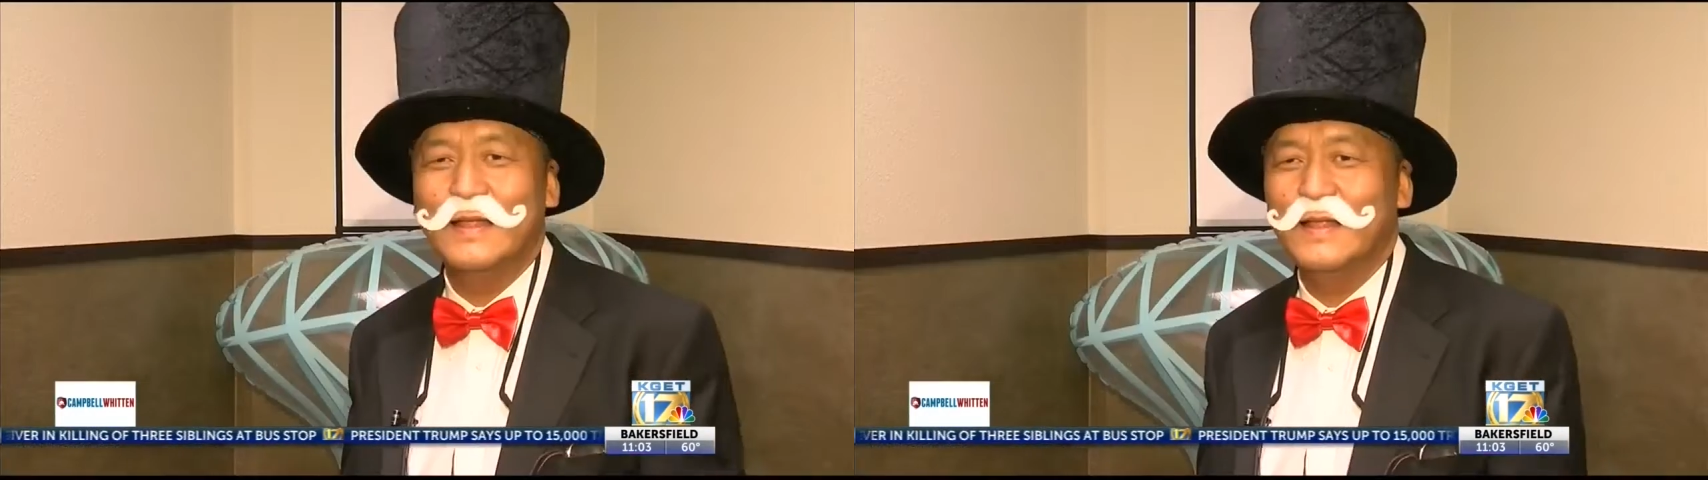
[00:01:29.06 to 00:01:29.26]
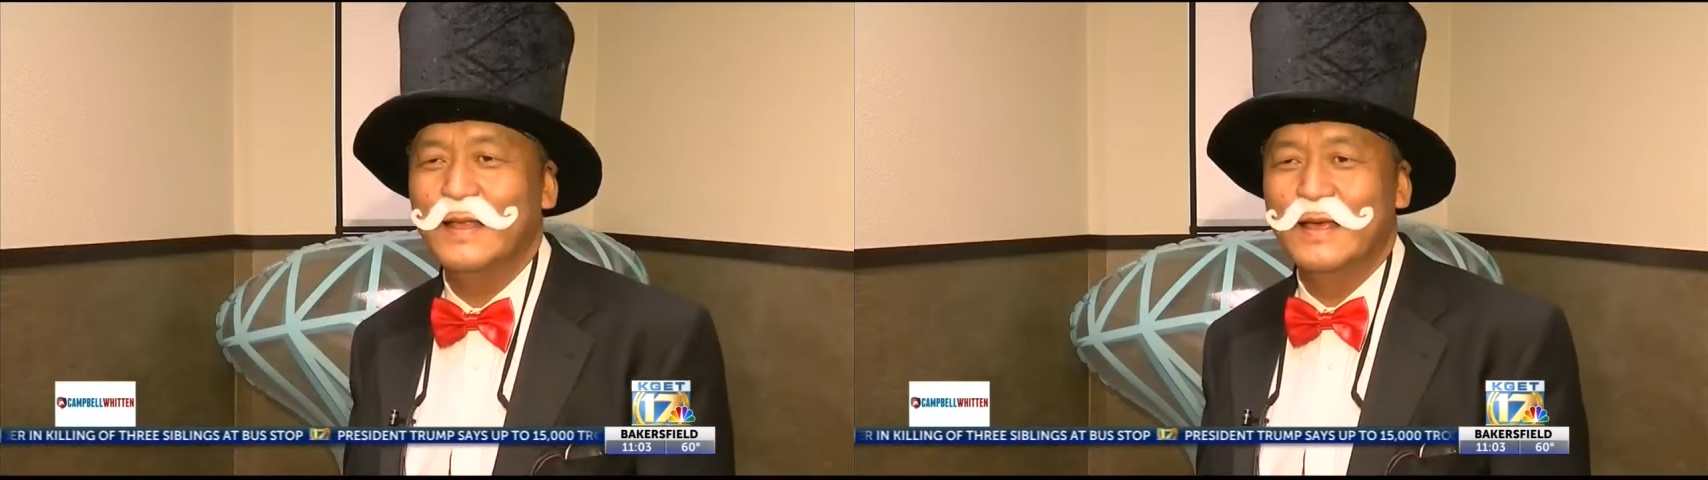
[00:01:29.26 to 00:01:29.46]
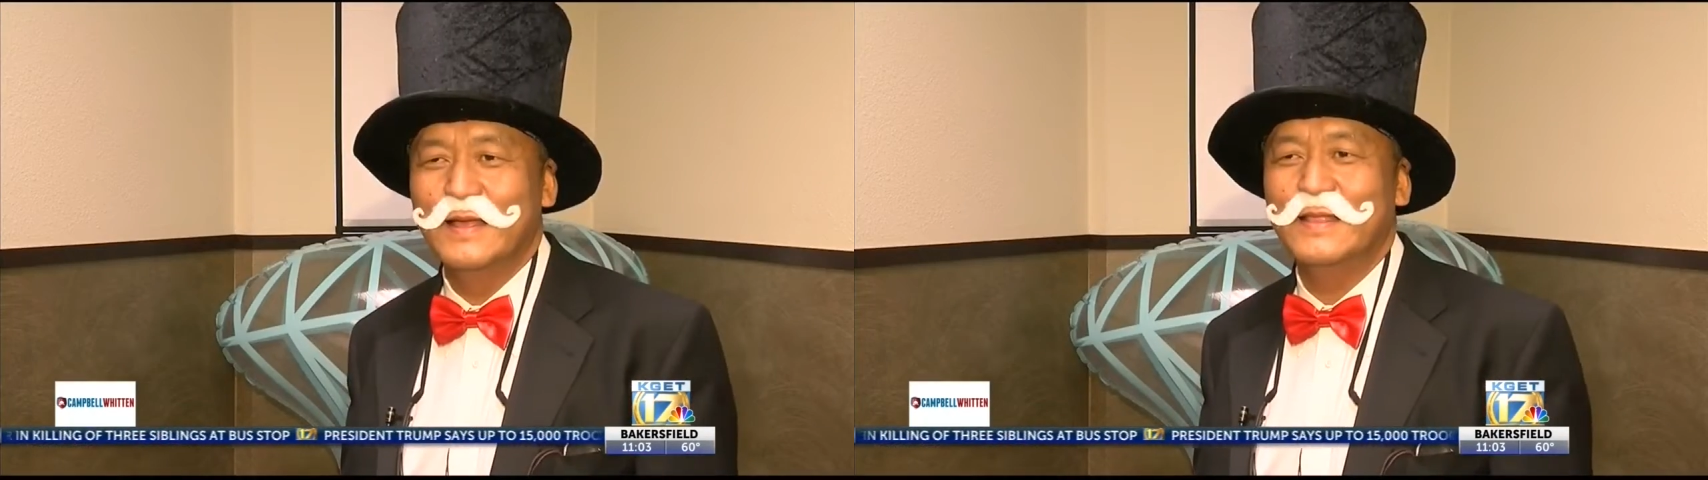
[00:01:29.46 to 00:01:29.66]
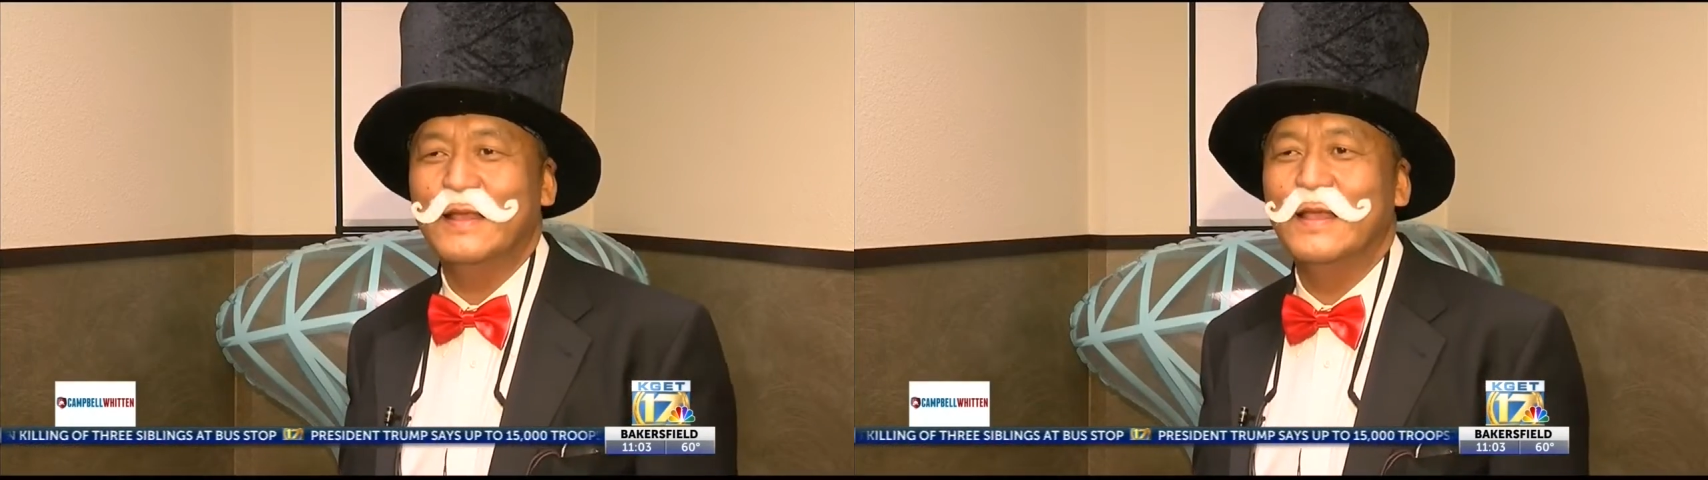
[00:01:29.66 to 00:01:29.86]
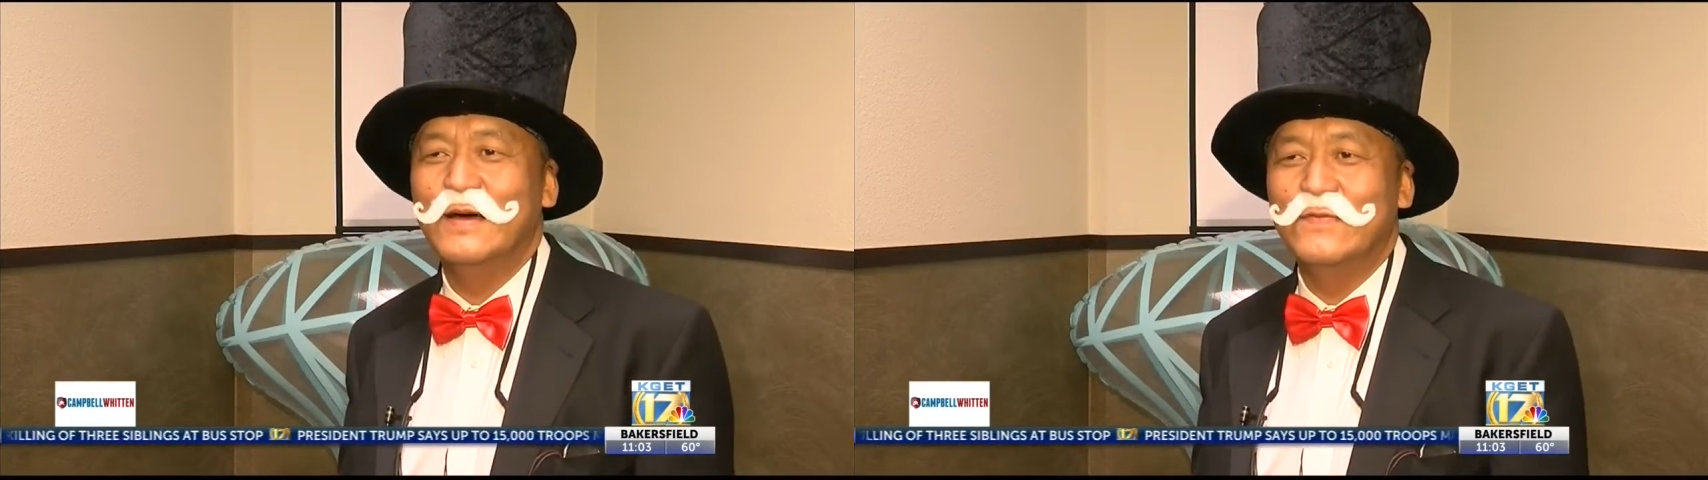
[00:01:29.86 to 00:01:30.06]
and they
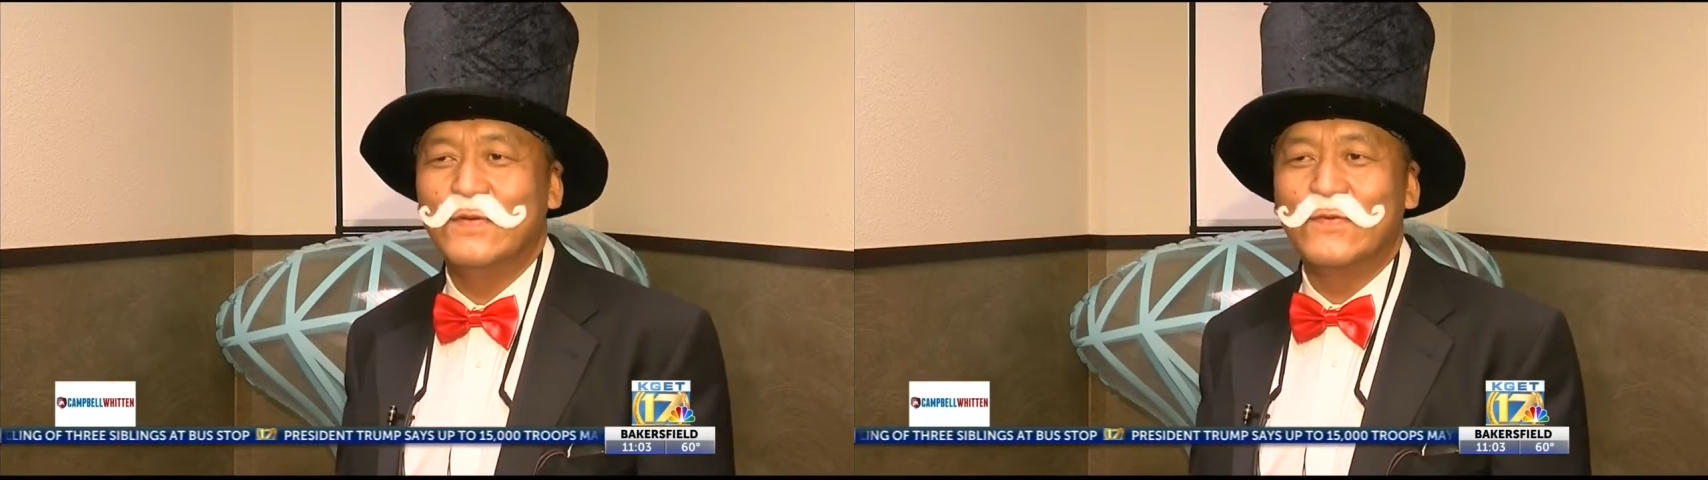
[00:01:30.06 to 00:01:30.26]
love to